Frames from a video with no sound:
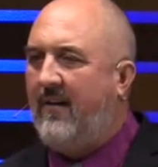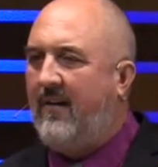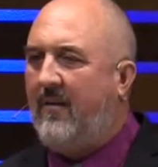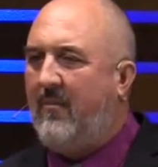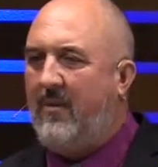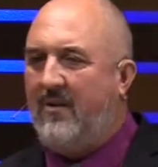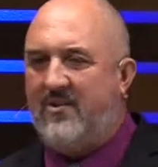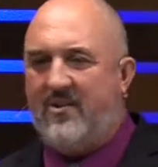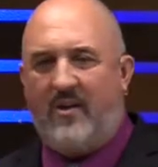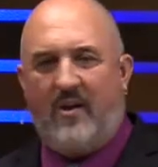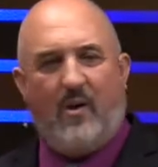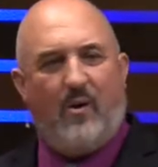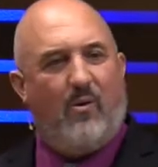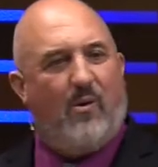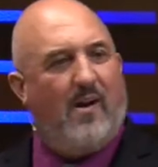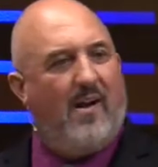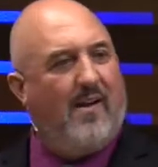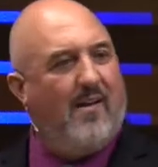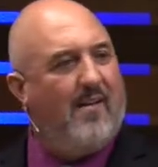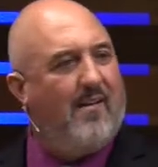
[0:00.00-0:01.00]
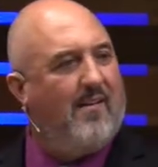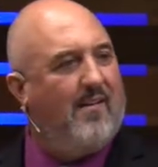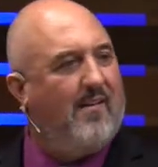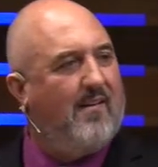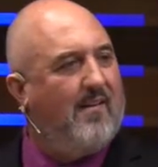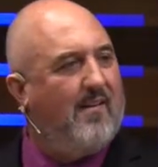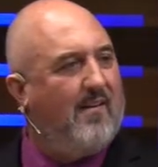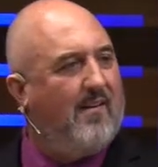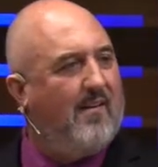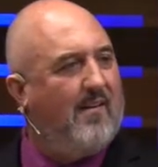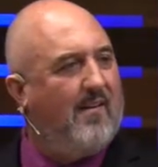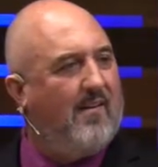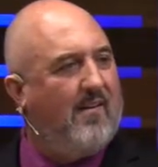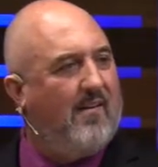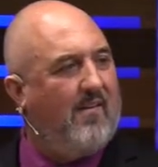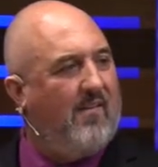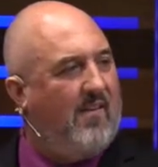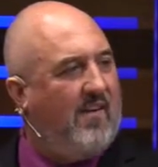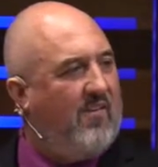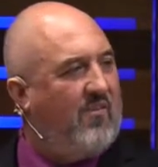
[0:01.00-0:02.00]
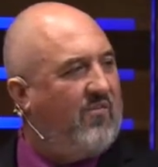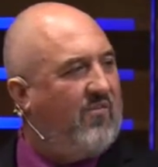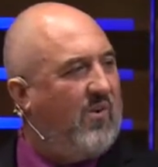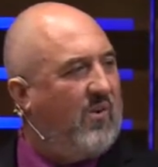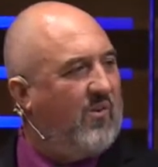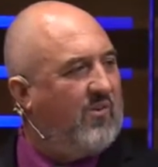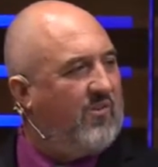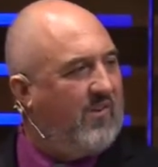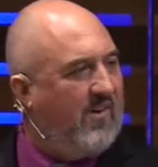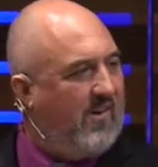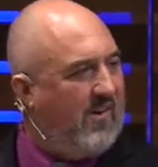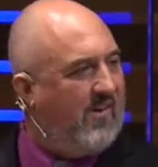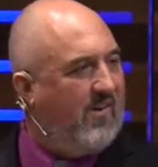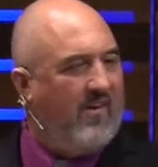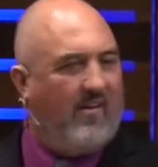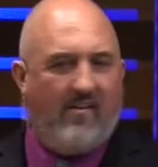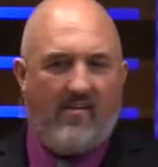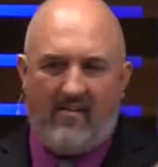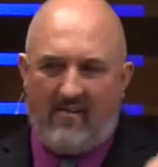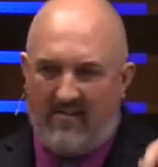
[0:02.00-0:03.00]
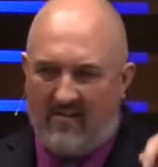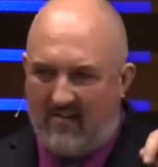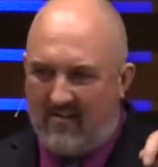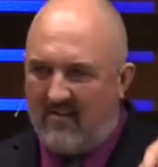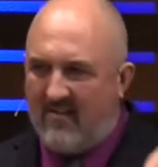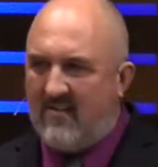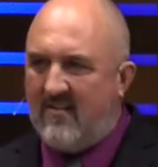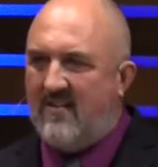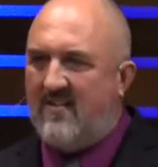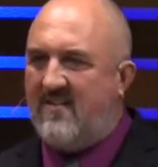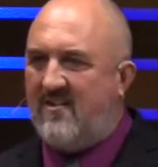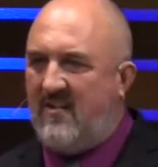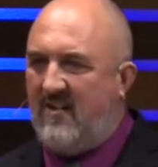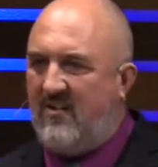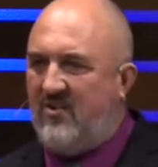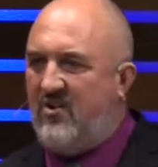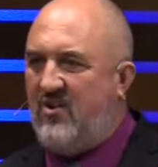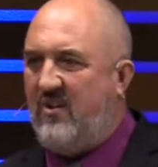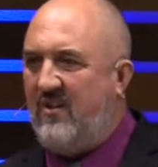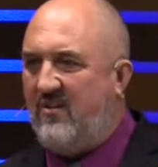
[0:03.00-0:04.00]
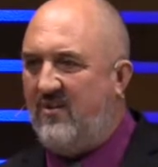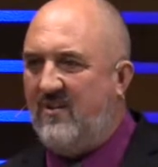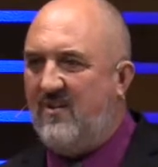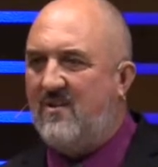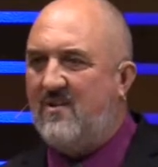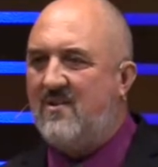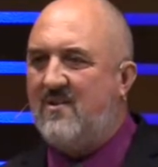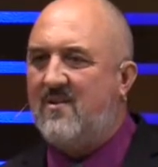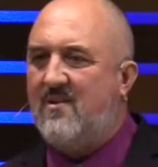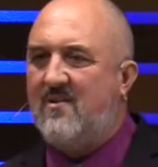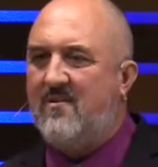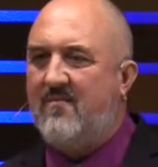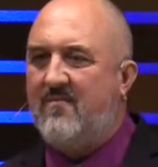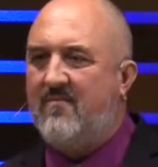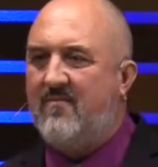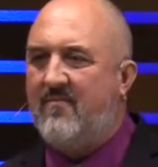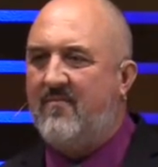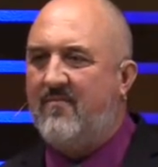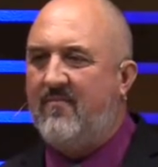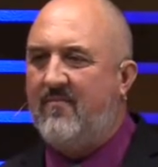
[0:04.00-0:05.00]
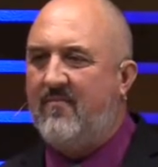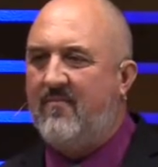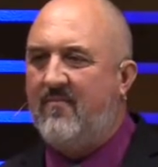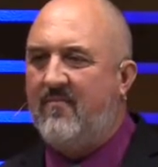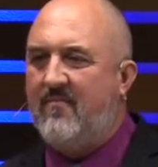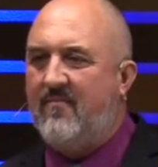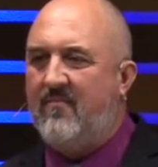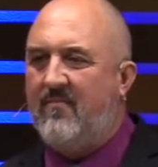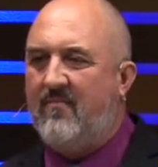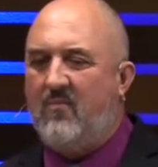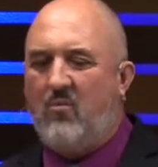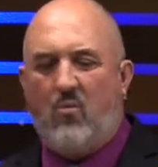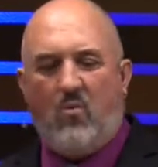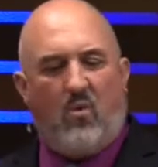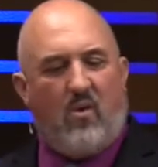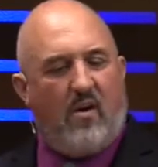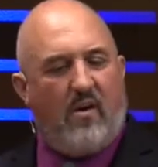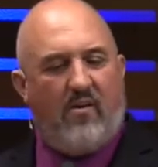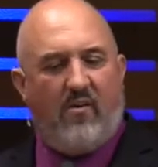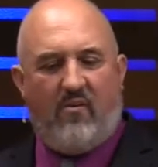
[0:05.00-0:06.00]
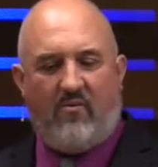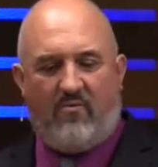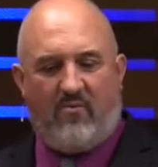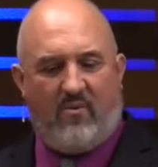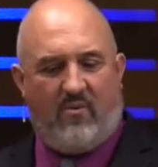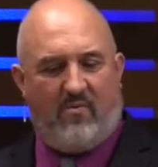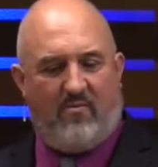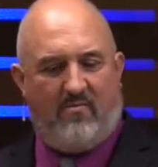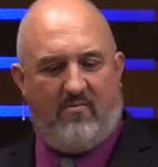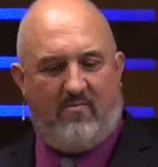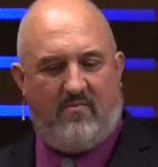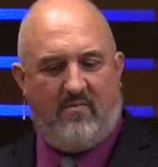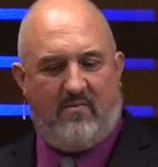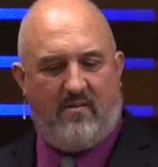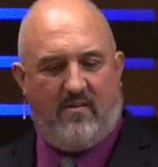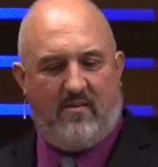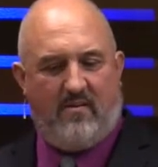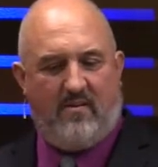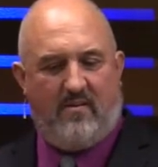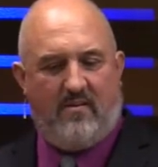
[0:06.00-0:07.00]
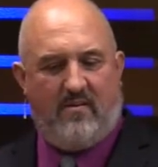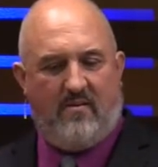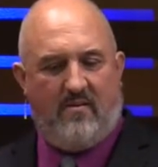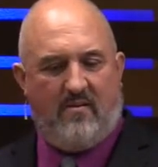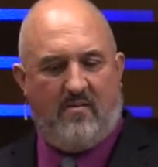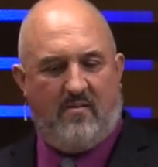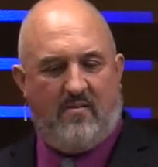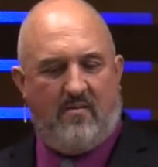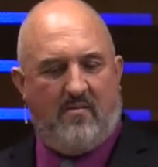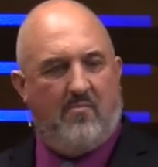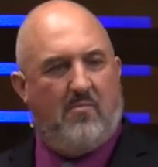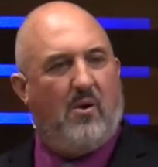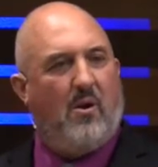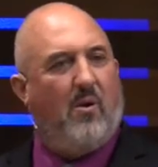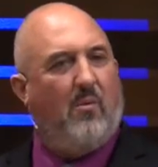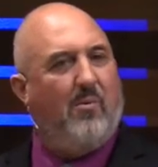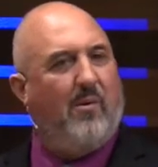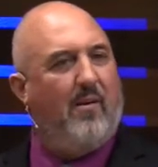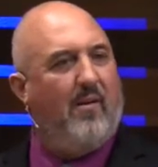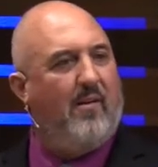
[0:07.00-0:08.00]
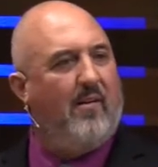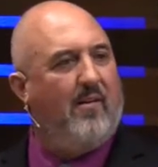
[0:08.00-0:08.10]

But you know what? These folks are here to see Jesus. Wonderful pulpit.